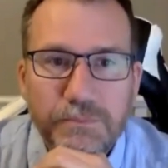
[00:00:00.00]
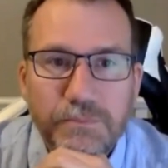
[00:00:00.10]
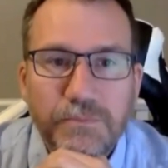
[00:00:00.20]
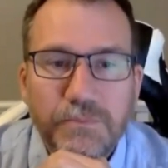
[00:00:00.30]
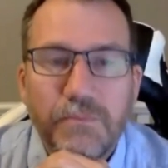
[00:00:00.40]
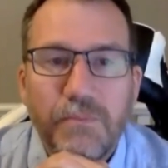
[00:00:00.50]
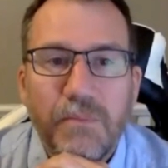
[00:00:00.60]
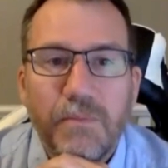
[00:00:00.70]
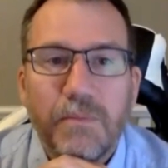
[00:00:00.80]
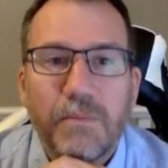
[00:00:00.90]

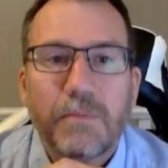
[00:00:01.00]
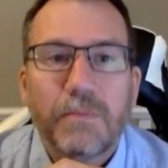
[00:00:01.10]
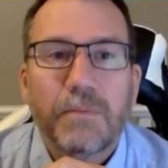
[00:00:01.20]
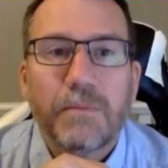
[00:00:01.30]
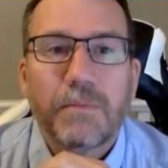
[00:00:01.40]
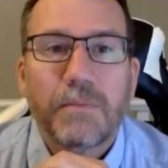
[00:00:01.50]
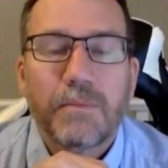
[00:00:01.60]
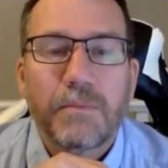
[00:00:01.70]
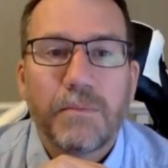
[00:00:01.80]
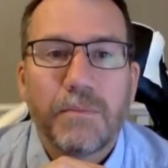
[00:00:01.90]

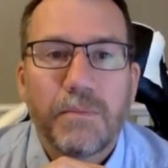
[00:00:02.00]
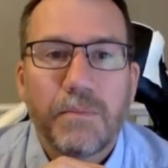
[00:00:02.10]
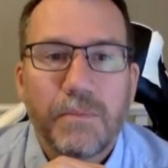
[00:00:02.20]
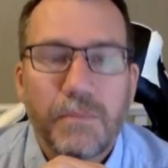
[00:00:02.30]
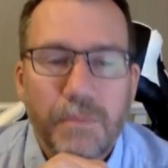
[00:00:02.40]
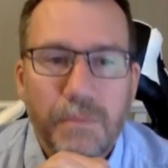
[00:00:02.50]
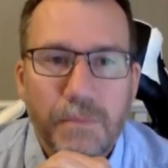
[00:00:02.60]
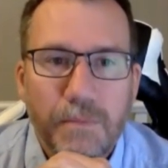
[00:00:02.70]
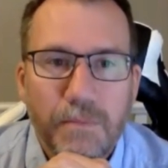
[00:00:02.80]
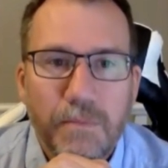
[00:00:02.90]

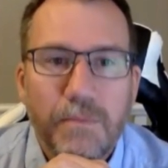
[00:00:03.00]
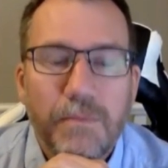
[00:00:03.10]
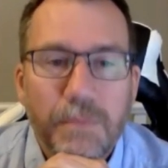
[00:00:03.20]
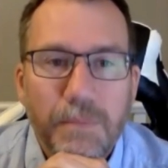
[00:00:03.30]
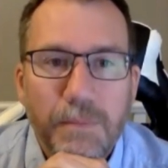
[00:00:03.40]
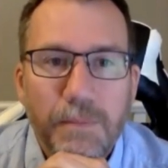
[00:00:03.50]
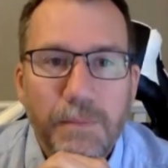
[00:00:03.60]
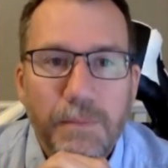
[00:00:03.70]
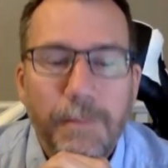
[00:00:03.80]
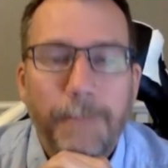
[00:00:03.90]

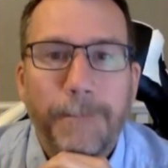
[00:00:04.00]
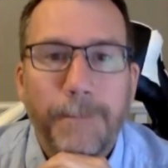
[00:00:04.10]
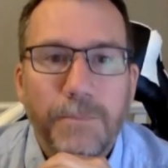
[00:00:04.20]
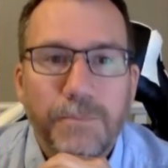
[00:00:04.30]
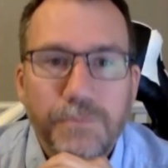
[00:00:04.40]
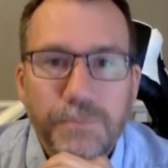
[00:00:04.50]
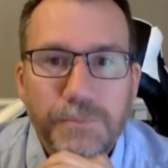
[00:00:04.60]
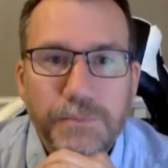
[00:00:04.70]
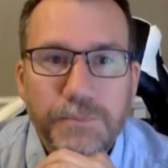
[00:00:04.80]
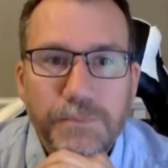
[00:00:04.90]

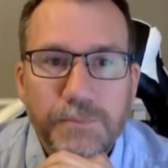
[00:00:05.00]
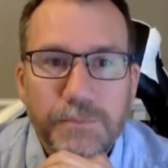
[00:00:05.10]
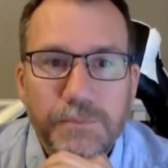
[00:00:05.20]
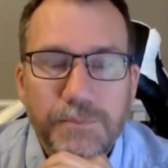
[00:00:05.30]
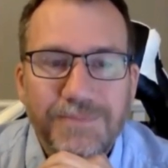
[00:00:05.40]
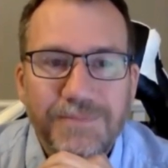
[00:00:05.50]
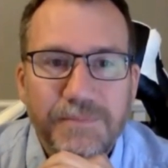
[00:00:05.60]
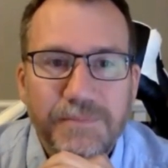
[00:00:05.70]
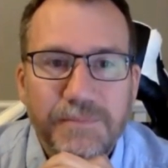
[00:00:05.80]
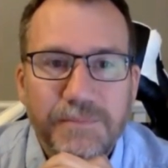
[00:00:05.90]
No words are spoken by the person on screen.